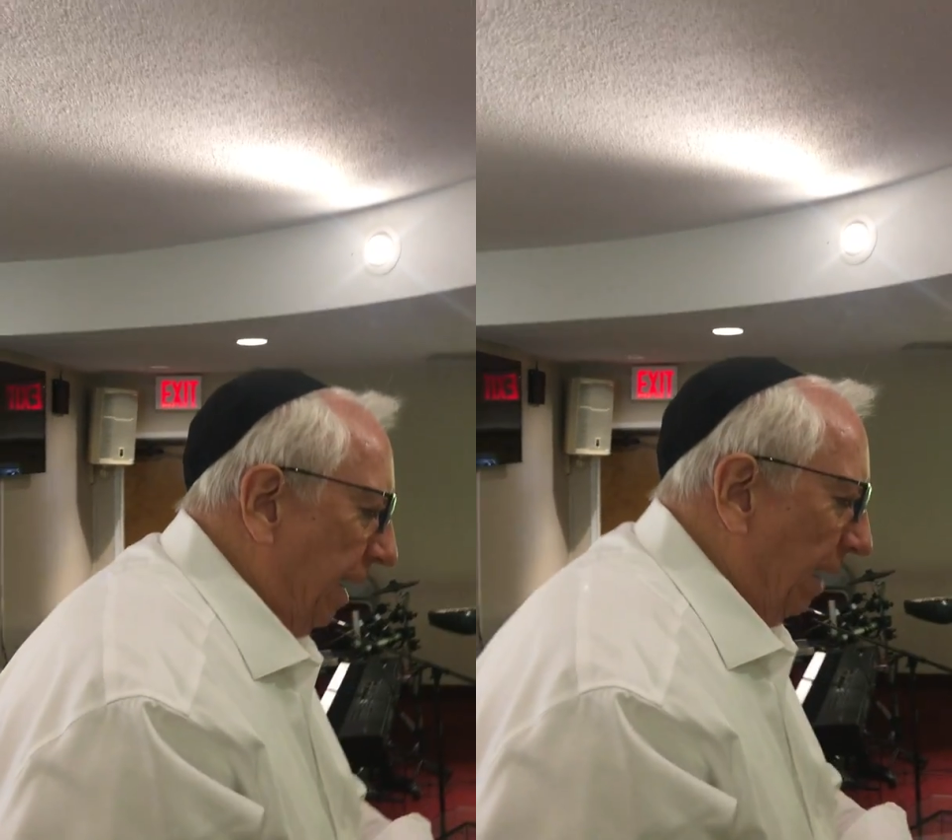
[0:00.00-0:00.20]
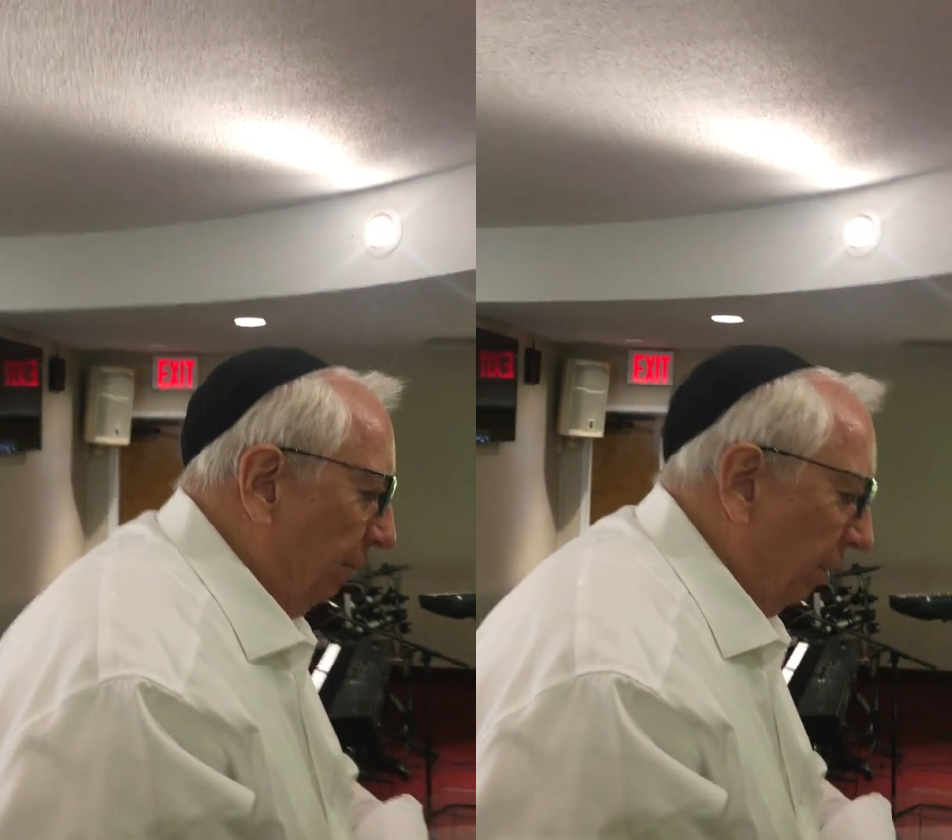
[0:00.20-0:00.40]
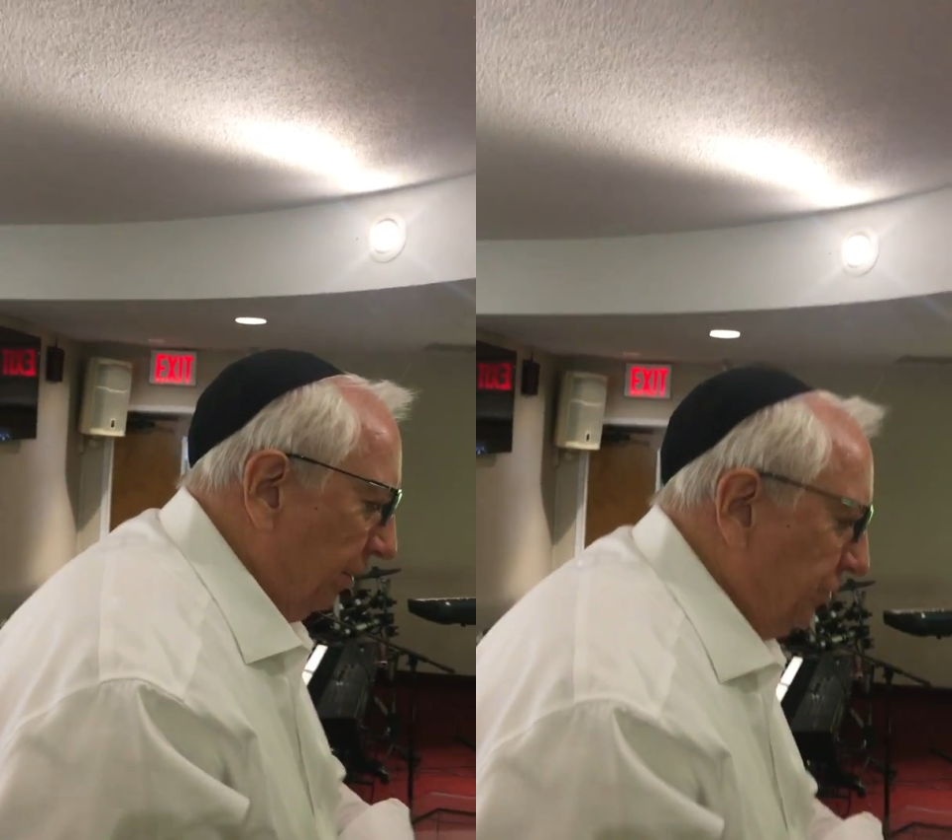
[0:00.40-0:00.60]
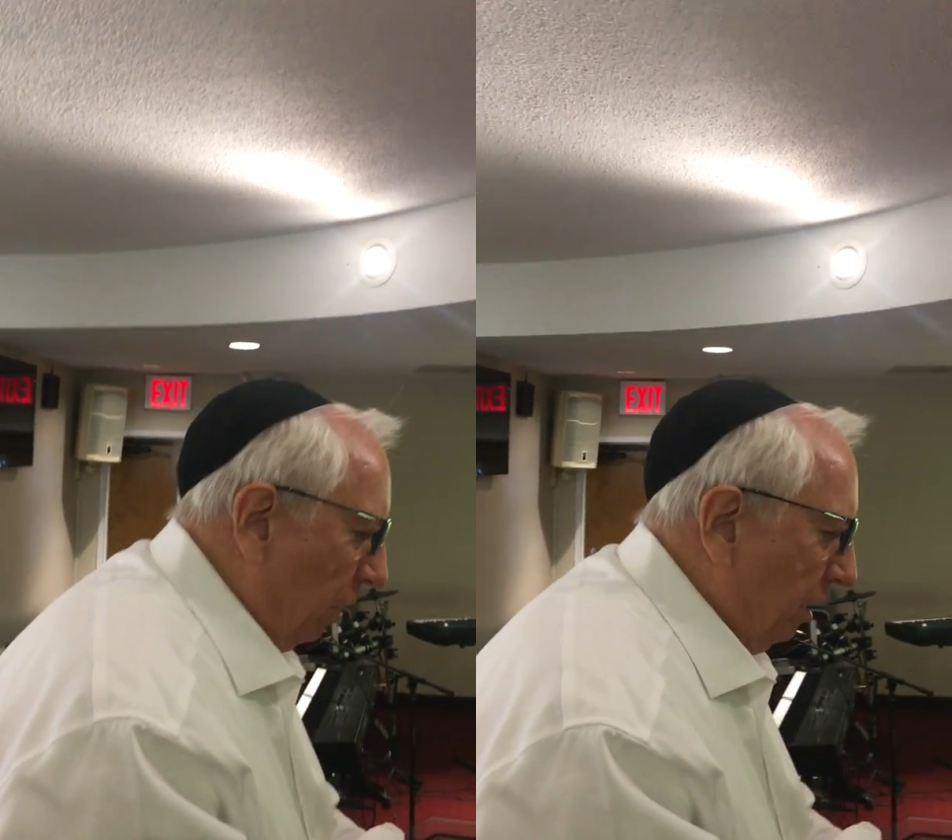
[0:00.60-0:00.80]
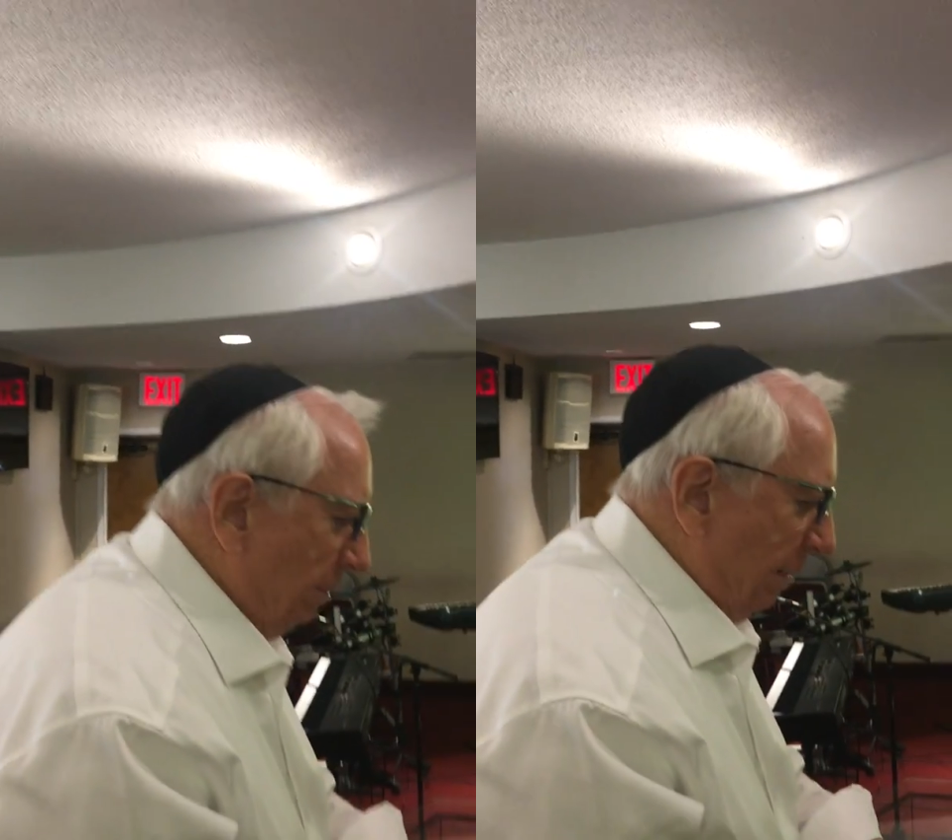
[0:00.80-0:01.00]
and I want to
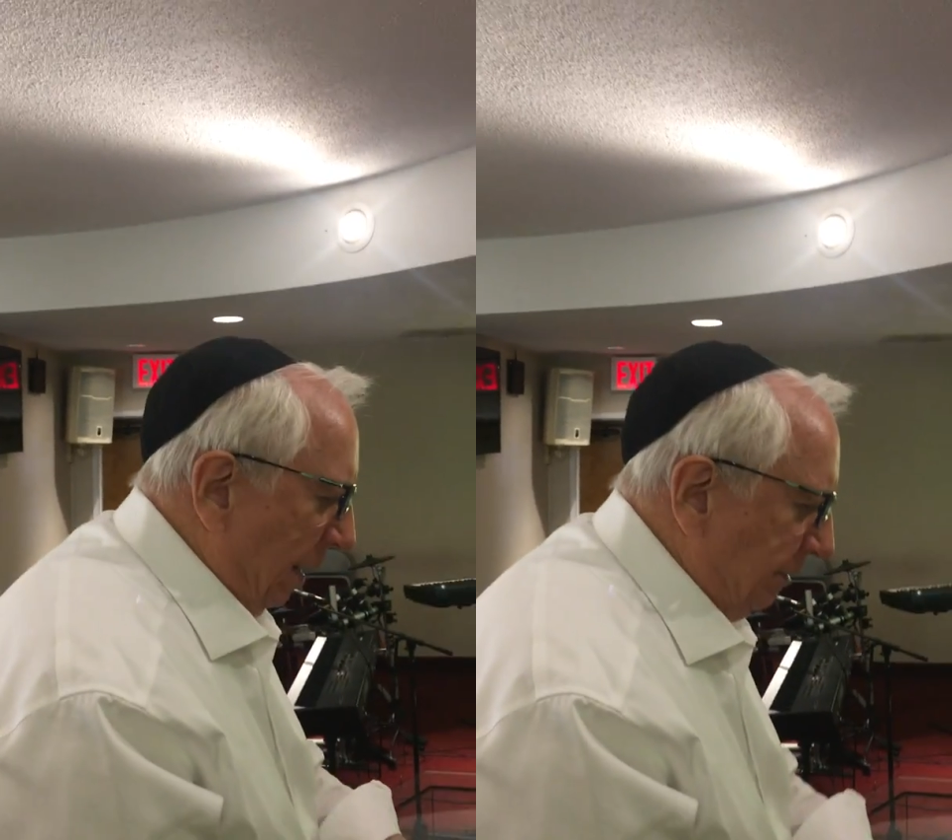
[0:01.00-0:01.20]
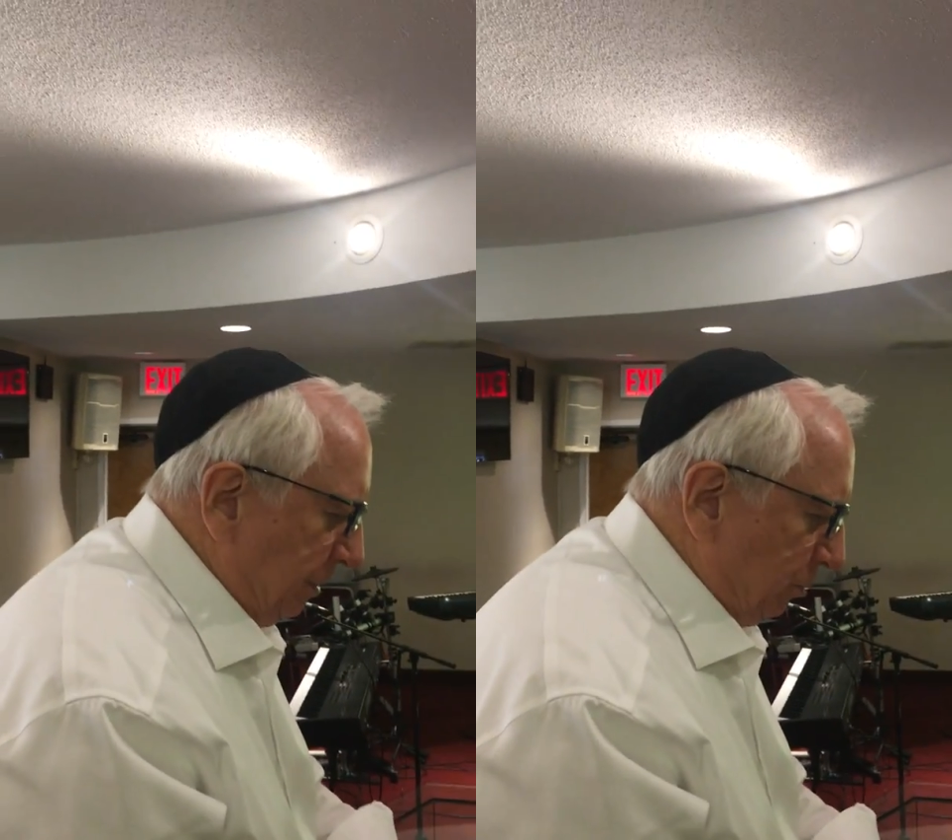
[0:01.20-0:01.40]
talk about